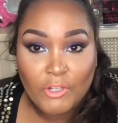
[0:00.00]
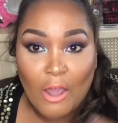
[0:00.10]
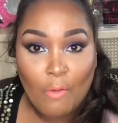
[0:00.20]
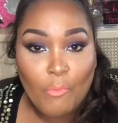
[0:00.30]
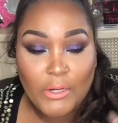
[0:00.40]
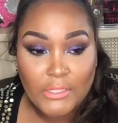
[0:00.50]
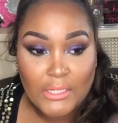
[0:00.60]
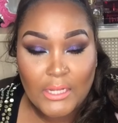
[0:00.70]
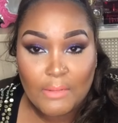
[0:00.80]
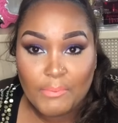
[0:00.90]
though I wanted to
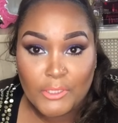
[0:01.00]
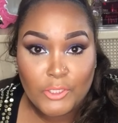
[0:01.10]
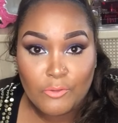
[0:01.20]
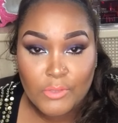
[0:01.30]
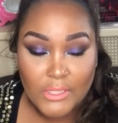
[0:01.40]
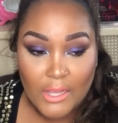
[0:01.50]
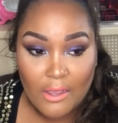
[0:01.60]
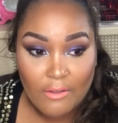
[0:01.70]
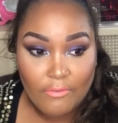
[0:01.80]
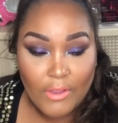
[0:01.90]
get up and do
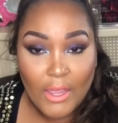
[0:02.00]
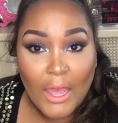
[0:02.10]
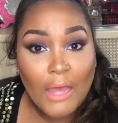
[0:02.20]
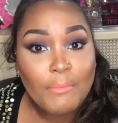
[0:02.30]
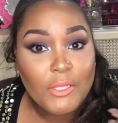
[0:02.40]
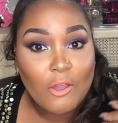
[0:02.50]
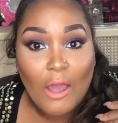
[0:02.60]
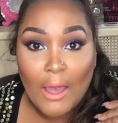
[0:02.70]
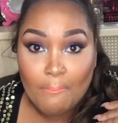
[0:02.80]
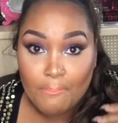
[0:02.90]
stuff, I mean, y'all,
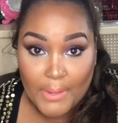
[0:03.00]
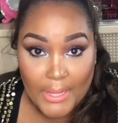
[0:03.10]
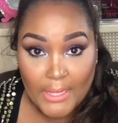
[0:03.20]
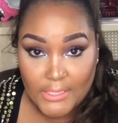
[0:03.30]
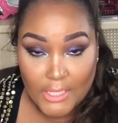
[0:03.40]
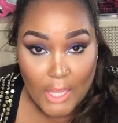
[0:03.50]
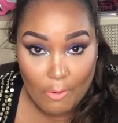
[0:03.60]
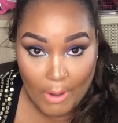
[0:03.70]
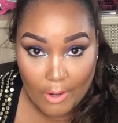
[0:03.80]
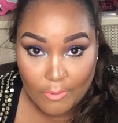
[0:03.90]
I begged to
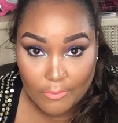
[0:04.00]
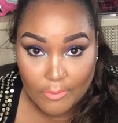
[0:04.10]
go out,